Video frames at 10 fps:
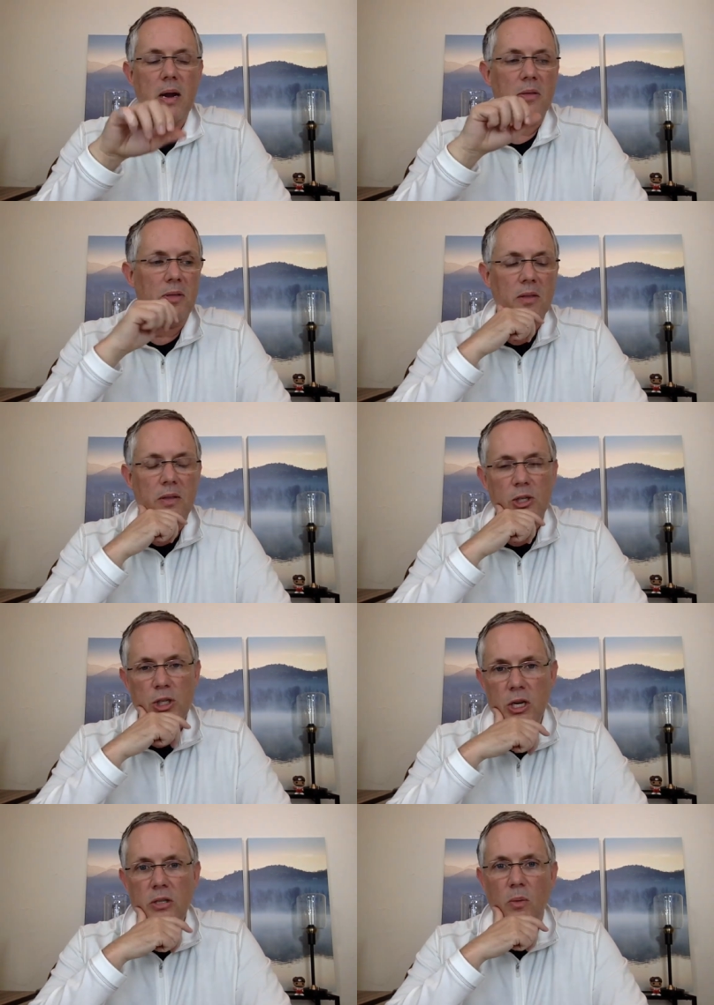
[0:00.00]
I think that
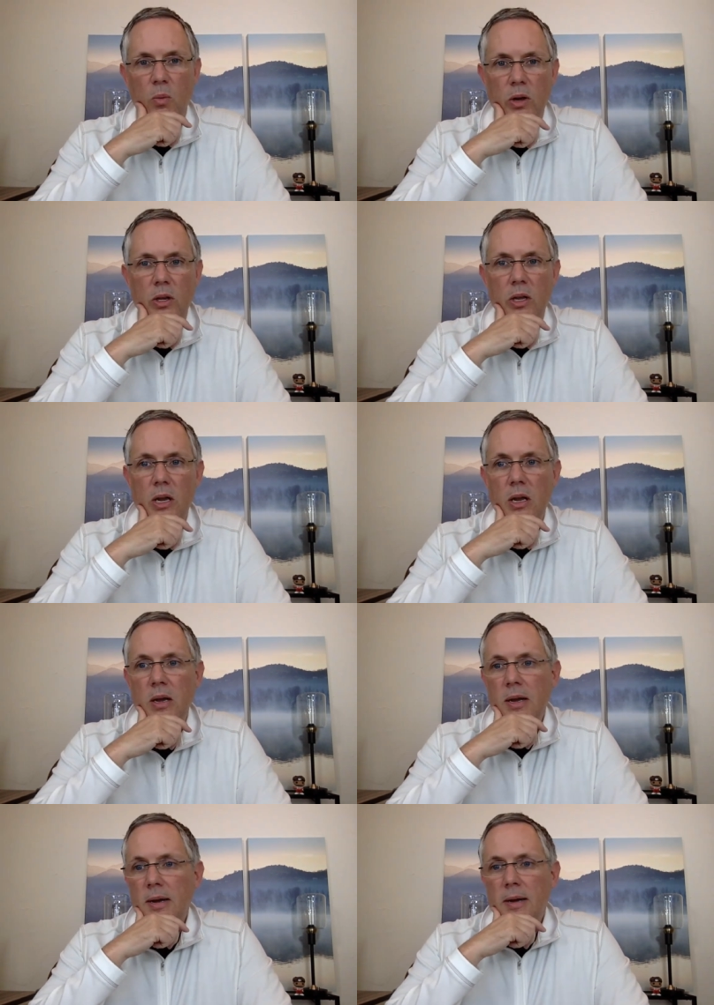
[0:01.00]
she's a really,
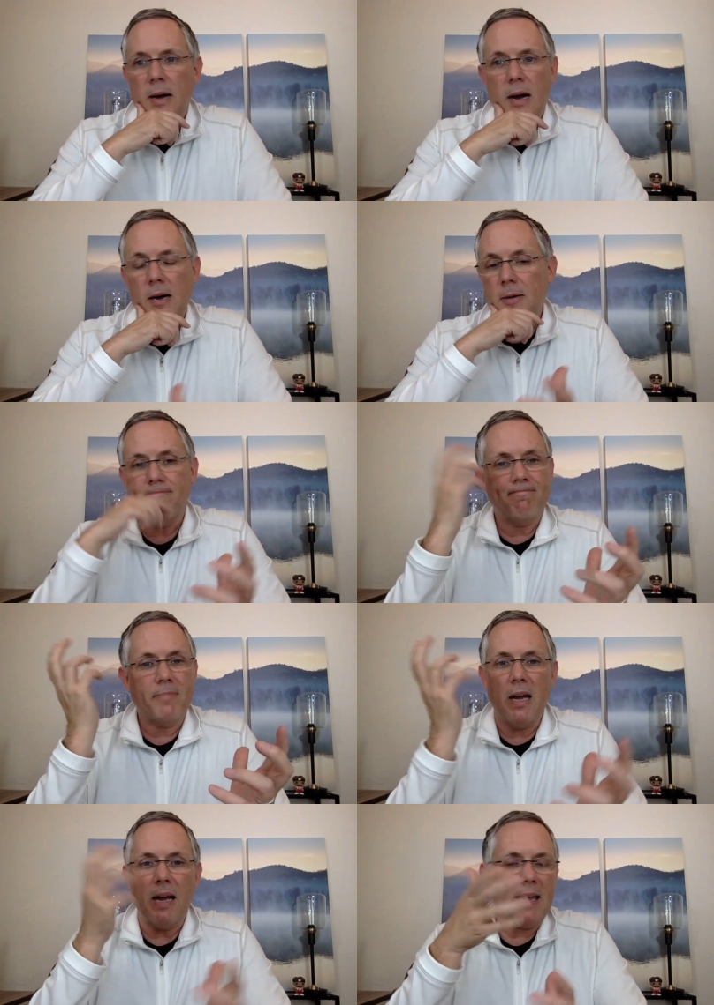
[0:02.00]
I
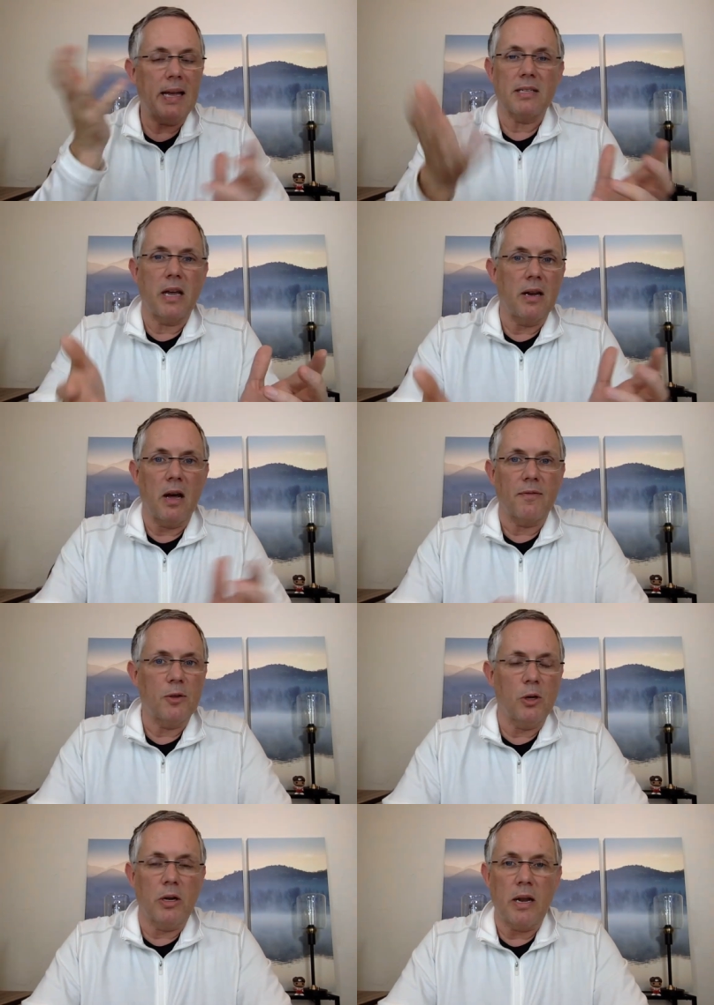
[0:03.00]
can't say enough good.